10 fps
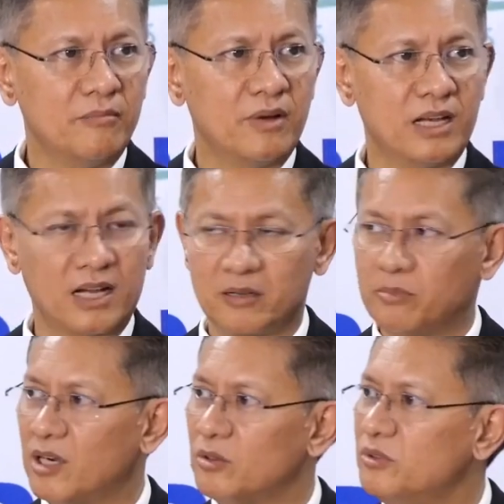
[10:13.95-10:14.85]
Luck
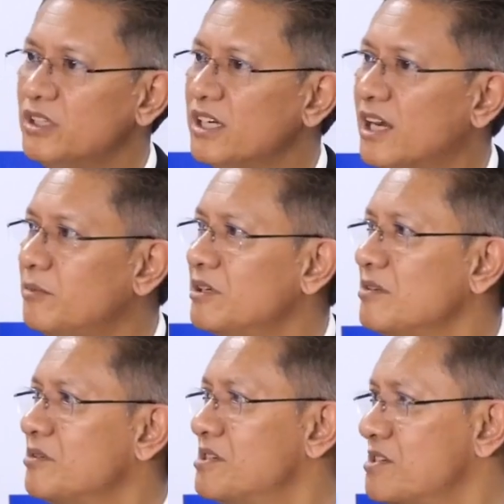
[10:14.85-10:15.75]
baagundi
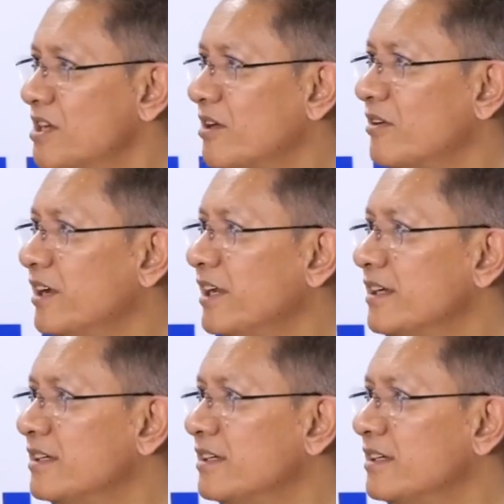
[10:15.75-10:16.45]
kabatti vachchesaru ani